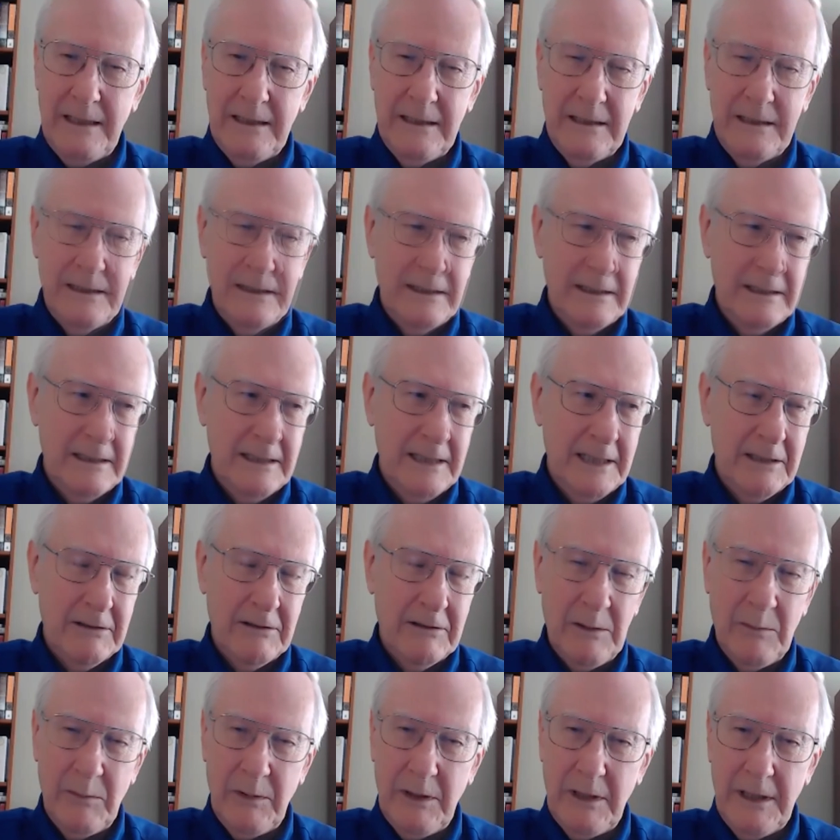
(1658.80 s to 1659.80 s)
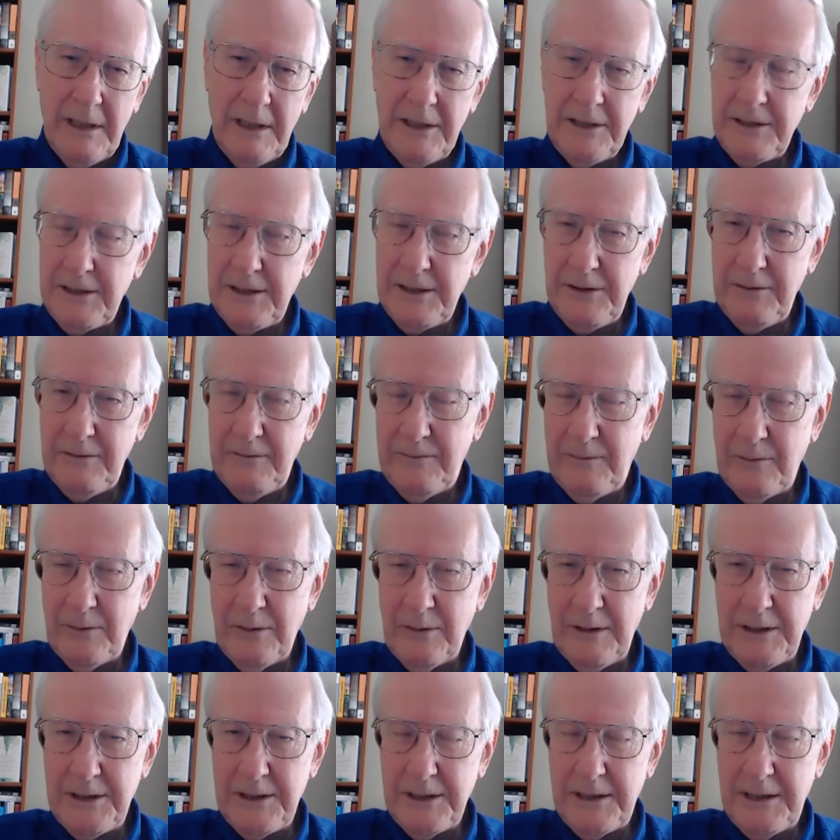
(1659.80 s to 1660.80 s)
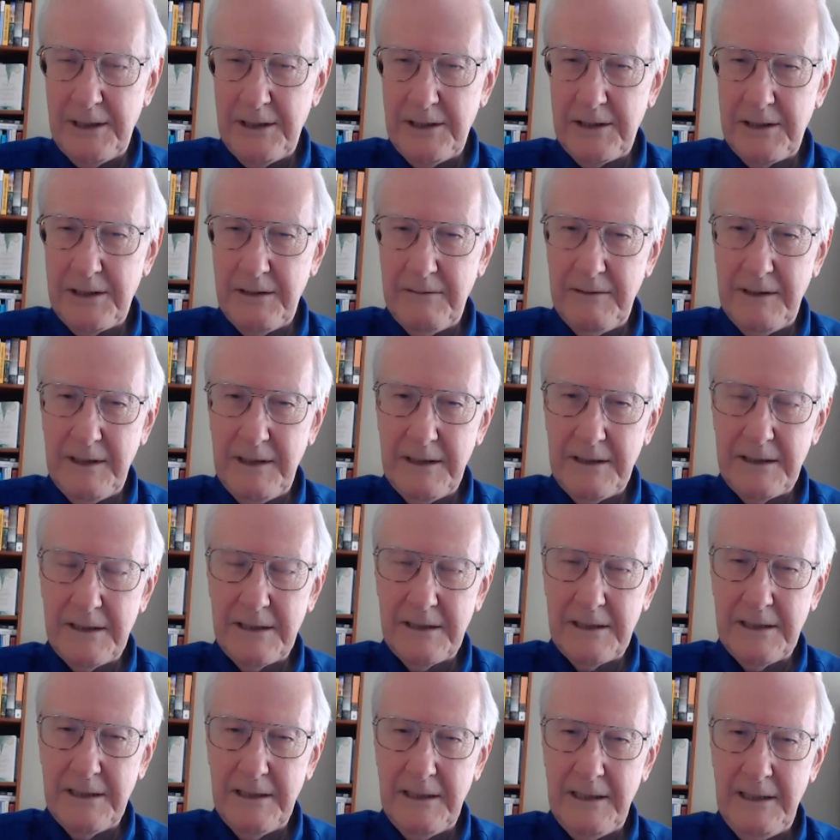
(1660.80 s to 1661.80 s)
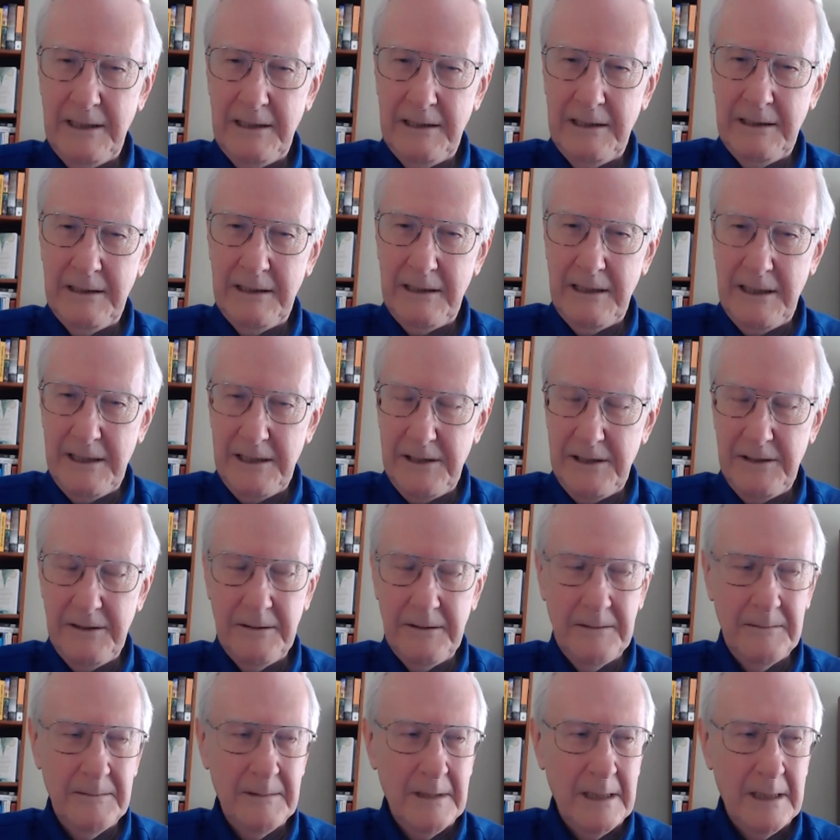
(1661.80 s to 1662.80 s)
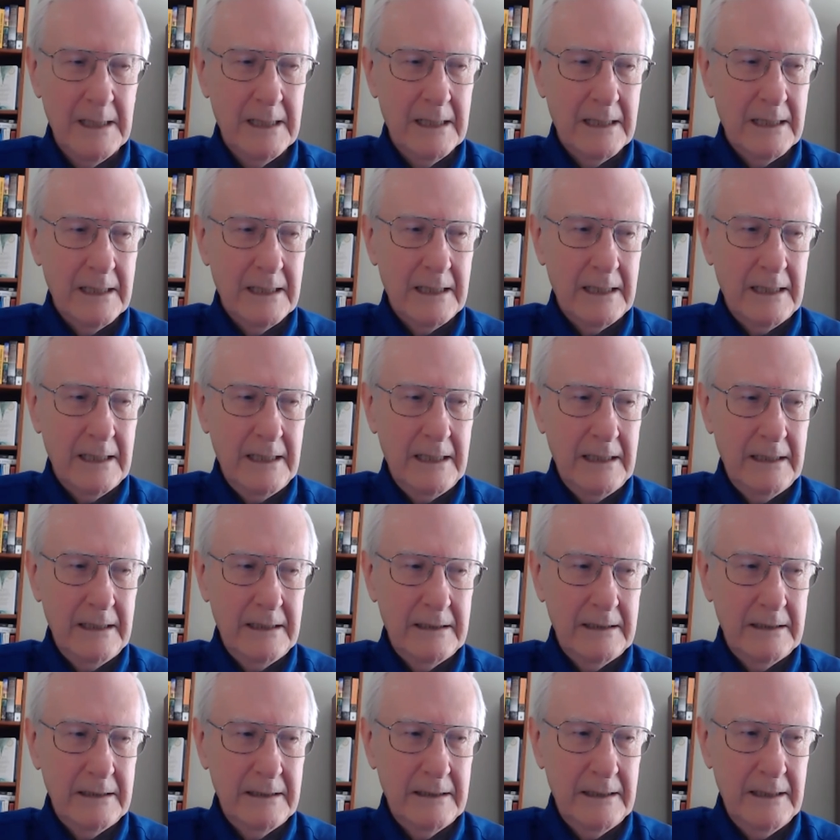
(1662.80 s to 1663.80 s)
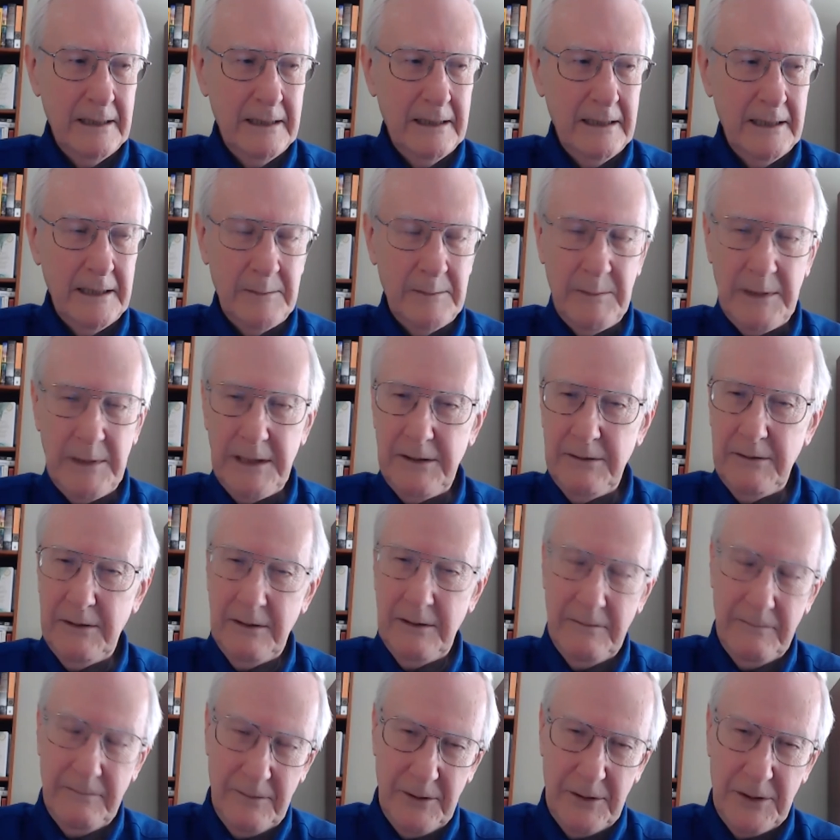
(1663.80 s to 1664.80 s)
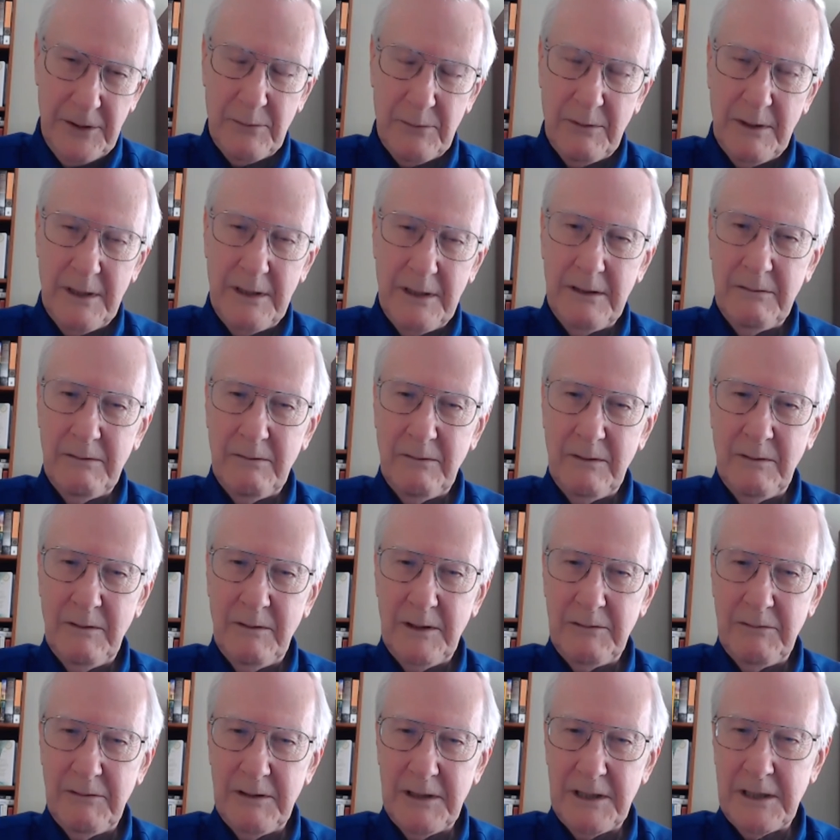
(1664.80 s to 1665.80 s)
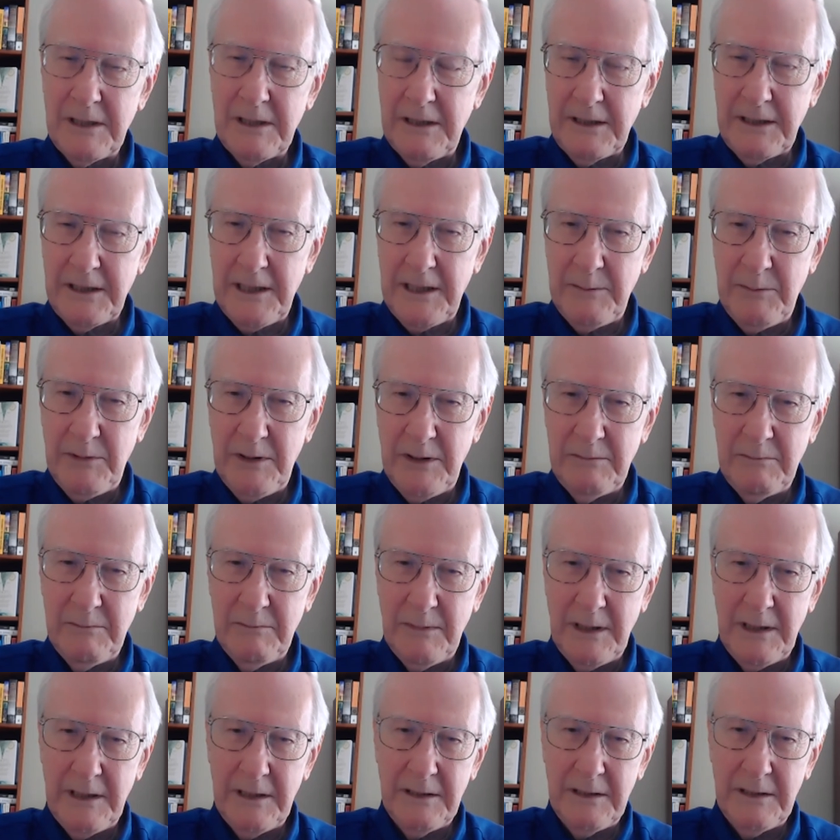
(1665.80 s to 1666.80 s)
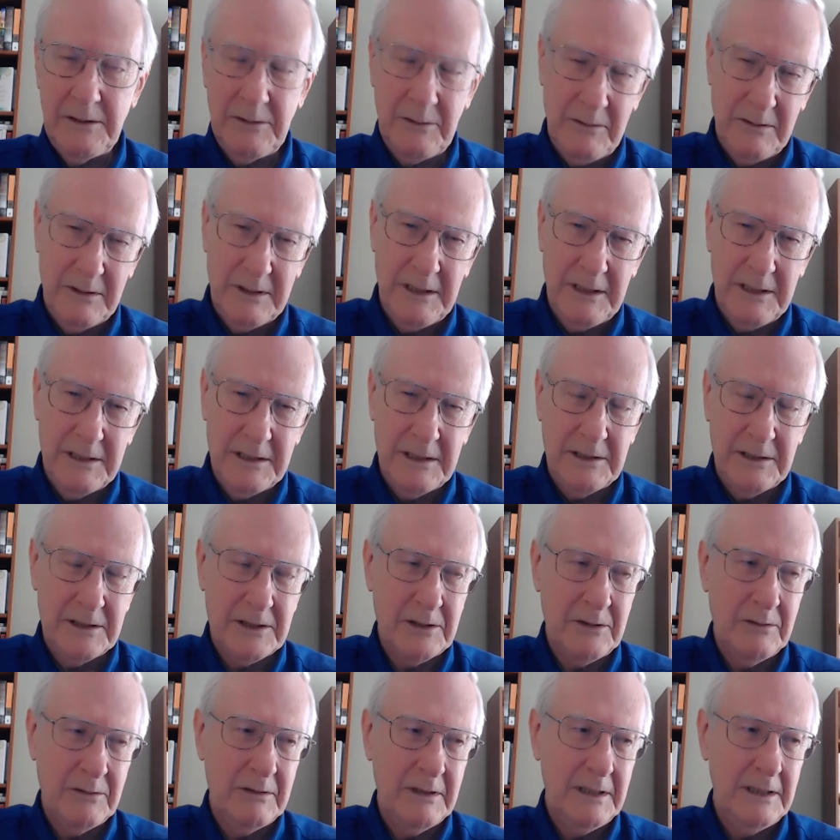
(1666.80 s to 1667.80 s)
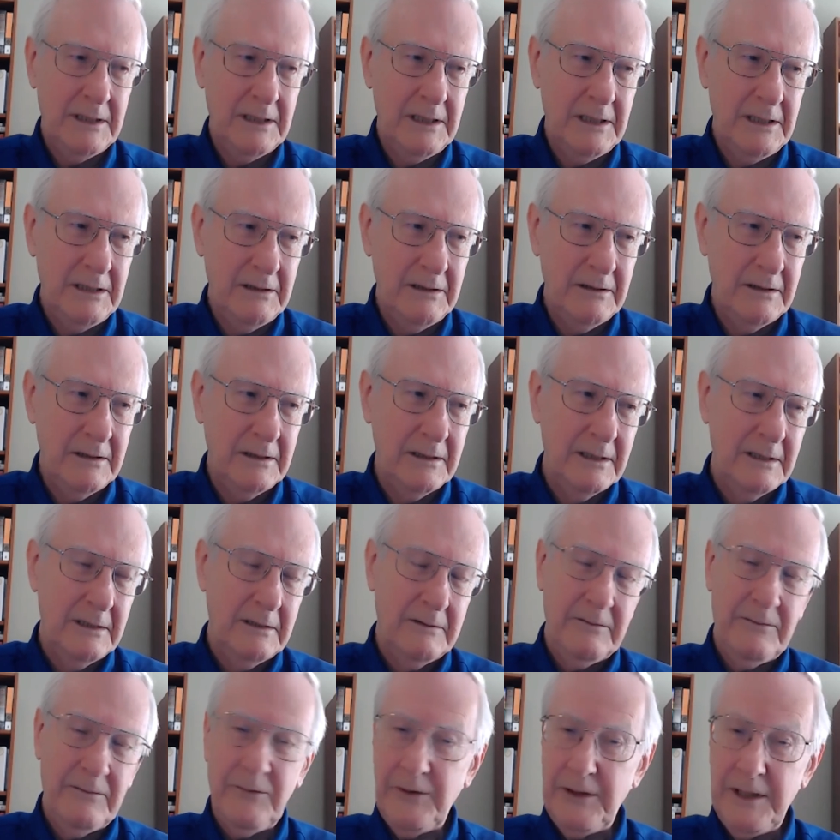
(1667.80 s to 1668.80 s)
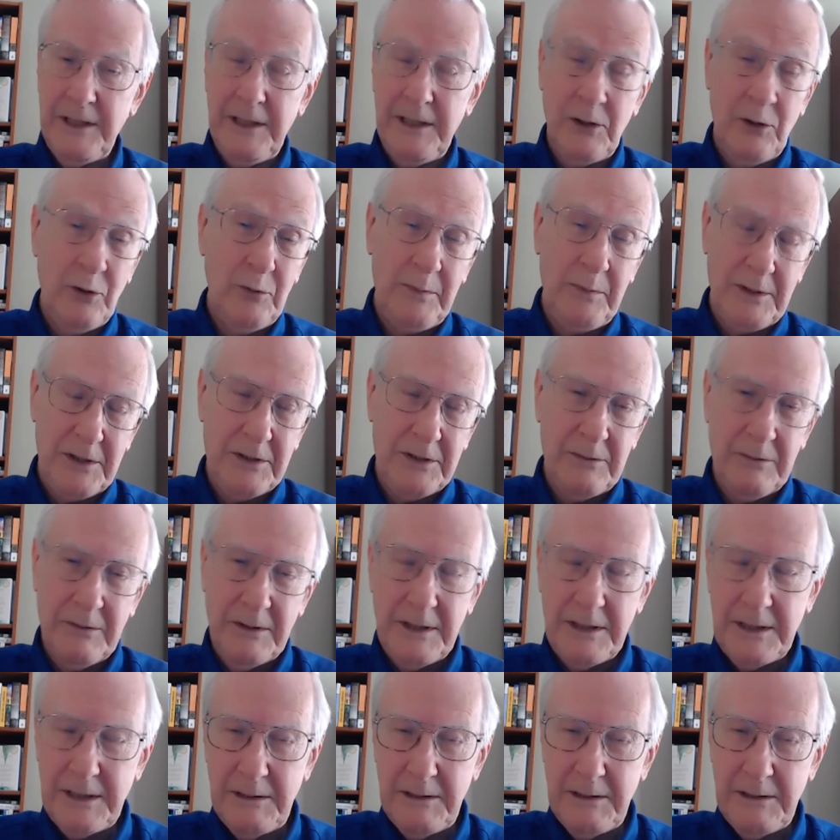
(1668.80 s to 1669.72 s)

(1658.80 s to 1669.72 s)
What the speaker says: And they are obliged to do 4 education events a year. And they had me do the first one, which was talking about my toolkits and so on that are free and open source.